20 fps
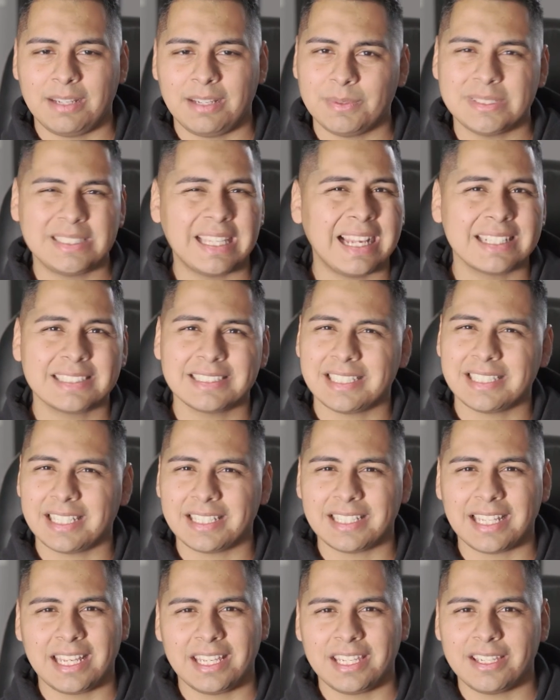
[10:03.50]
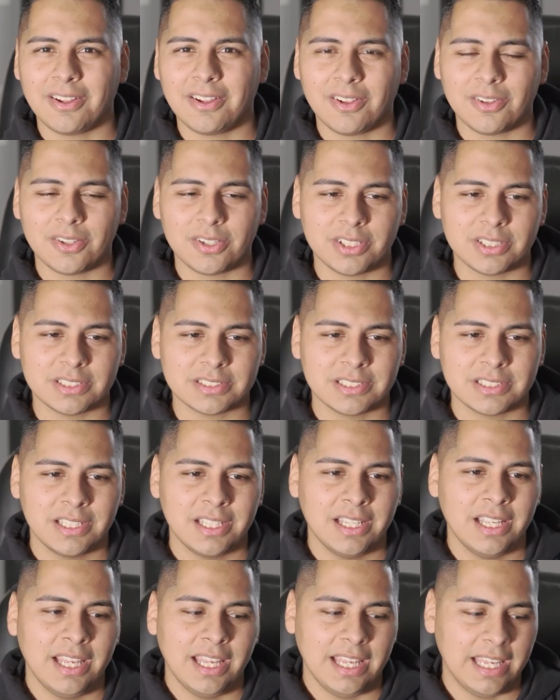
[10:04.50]
with taxes, like $90.
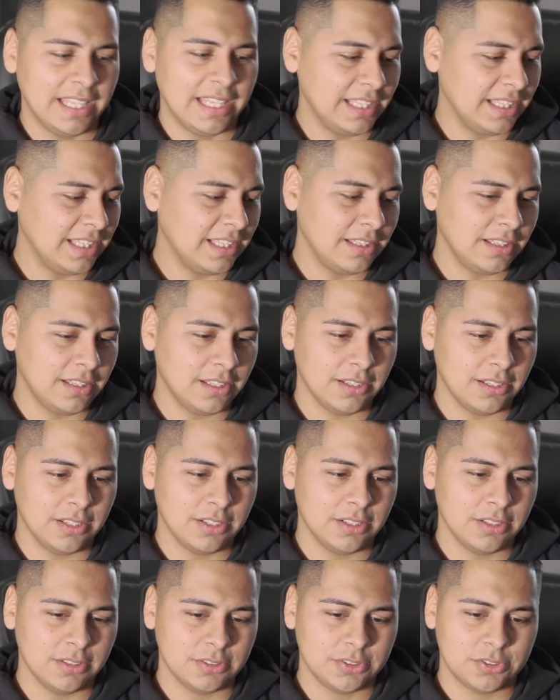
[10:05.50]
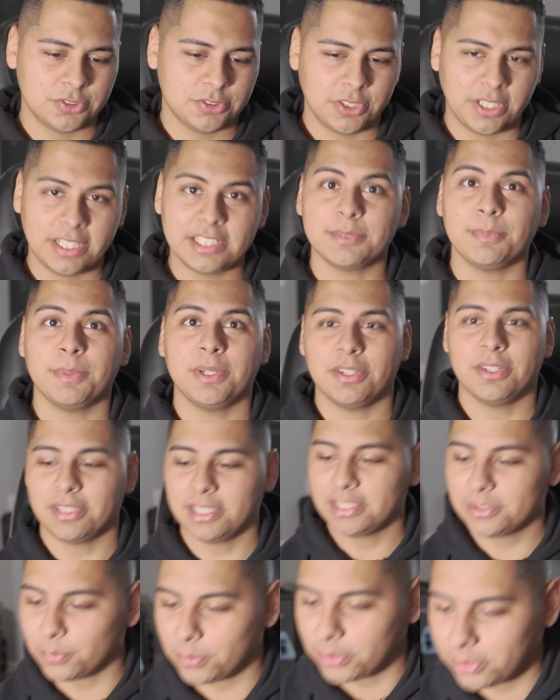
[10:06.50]
And the transmitter, this